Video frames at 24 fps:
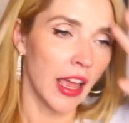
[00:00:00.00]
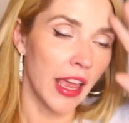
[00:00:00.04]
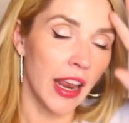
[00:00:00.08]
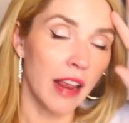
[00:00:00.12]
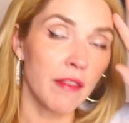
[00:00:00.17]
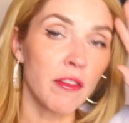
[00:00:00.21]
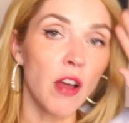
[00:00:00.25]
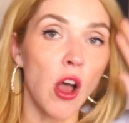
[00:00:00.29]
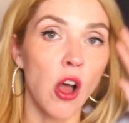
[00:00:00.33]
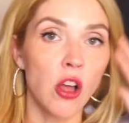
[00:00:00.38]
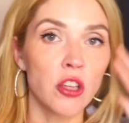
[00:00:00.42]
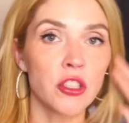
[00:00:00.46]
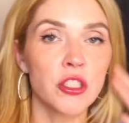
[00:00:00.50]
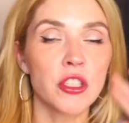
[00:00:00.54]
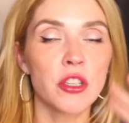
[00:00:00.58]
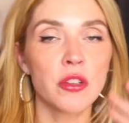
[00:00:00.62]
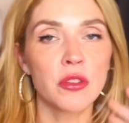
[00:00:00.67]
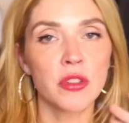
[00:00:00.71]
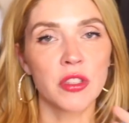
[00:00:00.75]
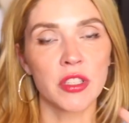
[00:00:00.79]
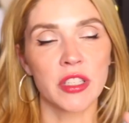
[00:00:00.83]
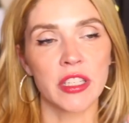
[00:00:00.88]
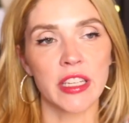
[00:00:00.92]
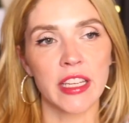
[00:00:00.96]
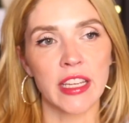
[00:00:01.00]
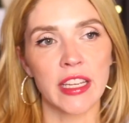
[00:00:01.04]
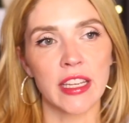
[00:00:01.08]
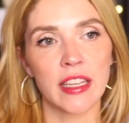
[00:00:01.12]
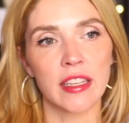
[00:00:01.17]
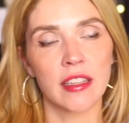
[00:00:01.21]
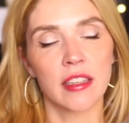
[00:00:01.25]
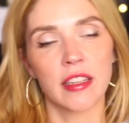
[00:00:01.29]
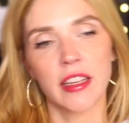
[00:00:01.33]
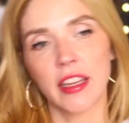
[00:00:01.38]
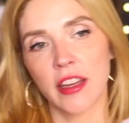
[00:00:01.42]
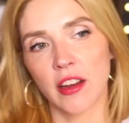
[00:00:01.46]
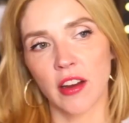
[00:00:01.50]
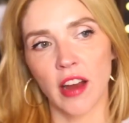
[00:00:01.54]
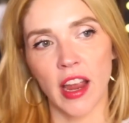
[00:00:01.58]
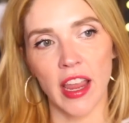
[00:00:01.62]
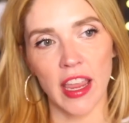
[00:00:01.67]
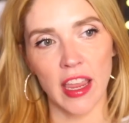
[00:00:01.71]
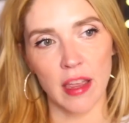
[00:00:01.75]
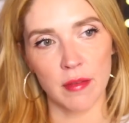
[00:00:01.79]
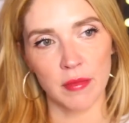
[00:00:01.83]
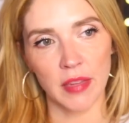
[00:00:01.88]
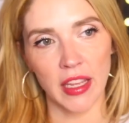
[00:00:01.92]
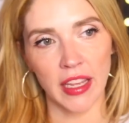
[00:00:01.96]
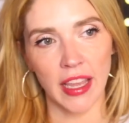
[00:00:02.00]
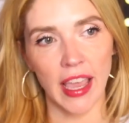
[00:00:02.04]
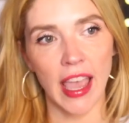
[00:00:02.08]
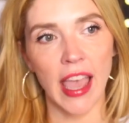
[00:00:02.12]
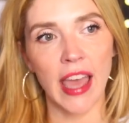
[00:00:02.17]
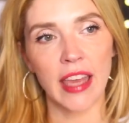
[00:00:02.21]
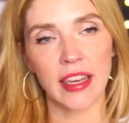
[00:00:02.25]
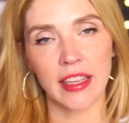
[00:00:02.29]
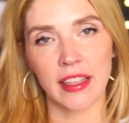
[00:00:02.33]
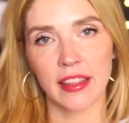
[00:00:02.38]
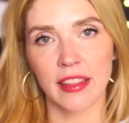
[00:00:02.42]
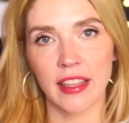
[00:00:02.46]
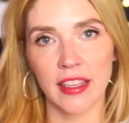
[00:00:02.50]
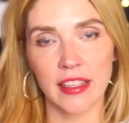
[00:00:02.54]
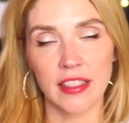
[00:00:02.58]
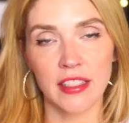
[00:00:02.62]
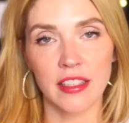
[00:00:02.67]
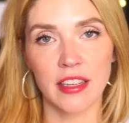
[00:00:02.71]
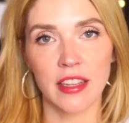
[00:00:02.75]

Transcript: I've also seen, here I am like adding things